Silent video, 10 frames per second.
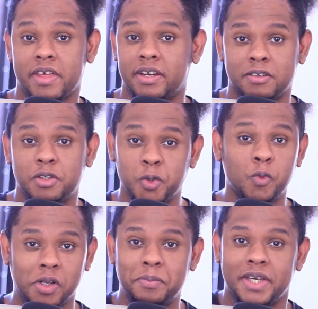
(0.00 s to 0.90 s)
then you
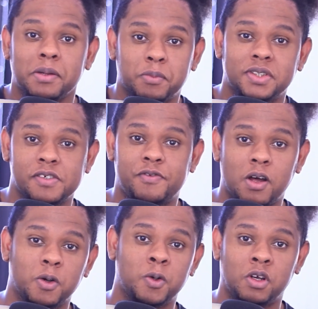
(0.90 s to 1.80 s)
will be able to
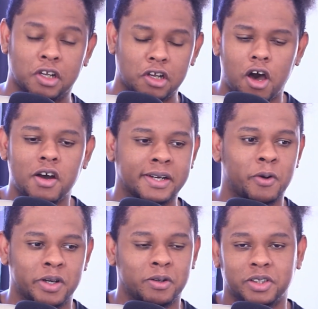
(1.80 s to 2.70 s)
follow along or,